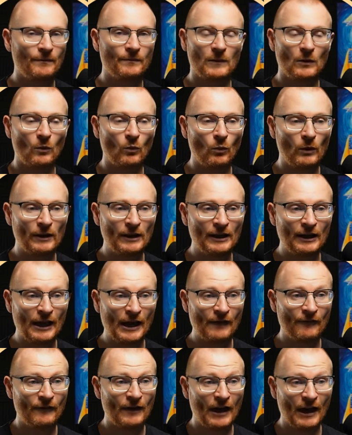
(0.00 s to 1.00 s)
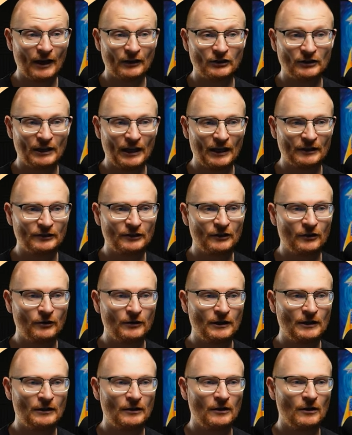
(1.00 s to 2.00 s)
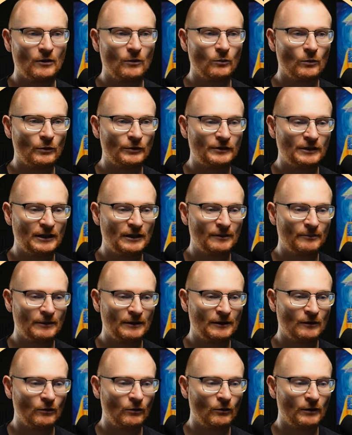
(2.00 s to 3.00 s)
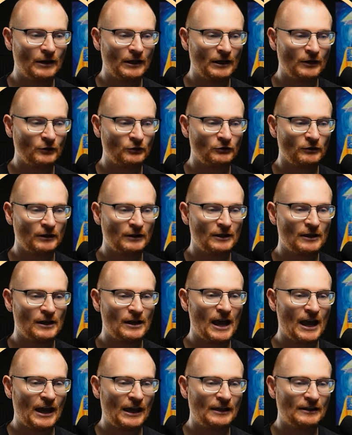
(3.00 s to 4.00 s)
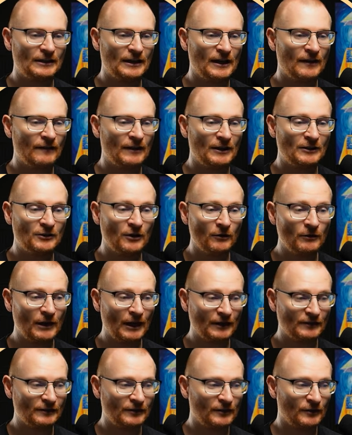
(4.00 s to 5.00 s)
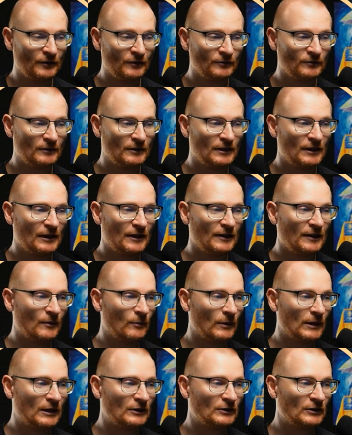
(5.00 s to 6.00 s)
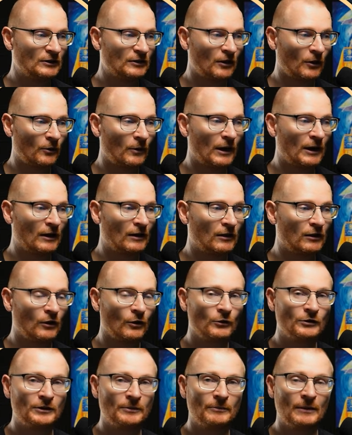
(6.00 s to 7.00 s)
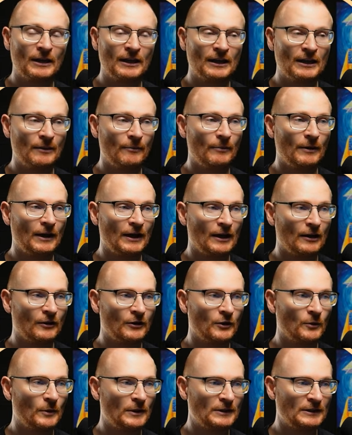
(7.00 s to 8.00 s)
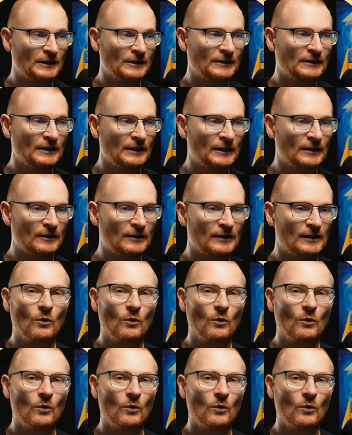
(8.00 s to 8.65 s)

When they're actually executed, we'll see them in the order history. And if they don't execute, then we can just go and close them and get back our U S D C.